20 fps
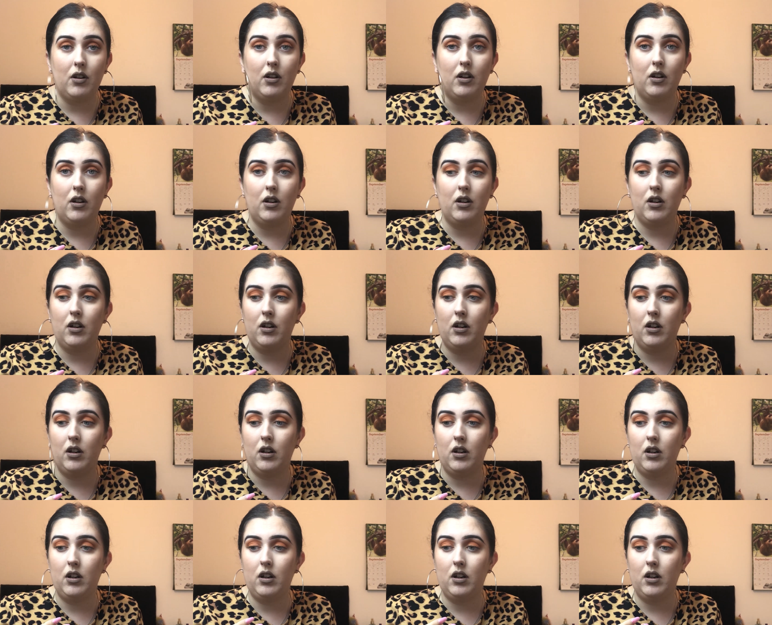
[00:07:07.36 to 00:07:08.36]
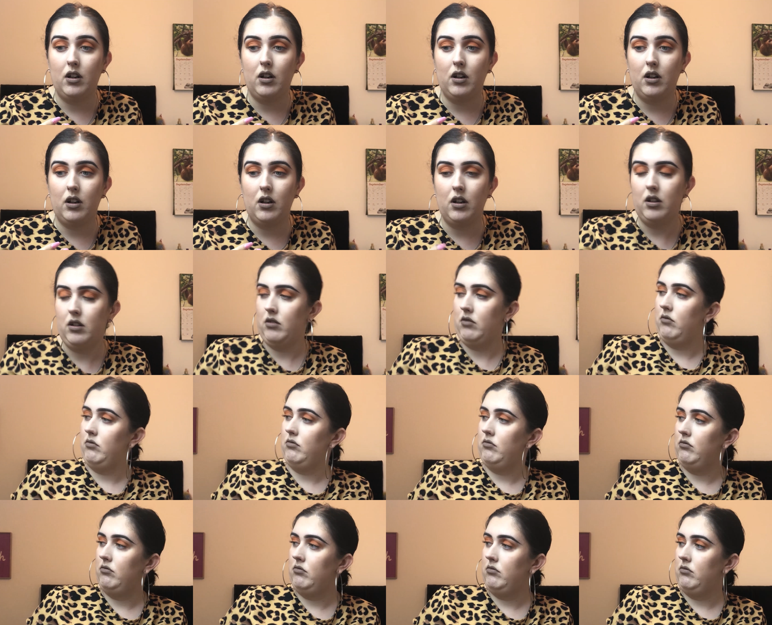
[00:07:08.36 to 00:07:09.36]

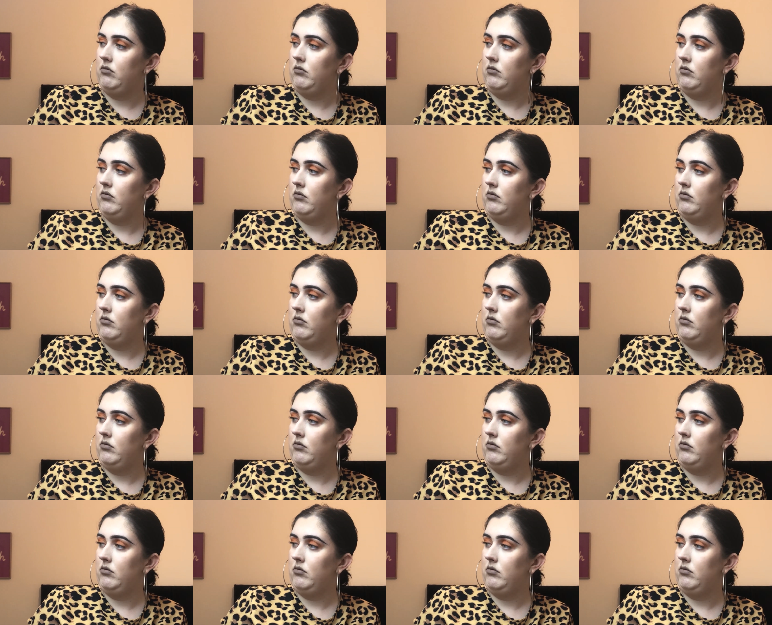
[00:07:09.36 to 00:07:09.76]
Nothing is said.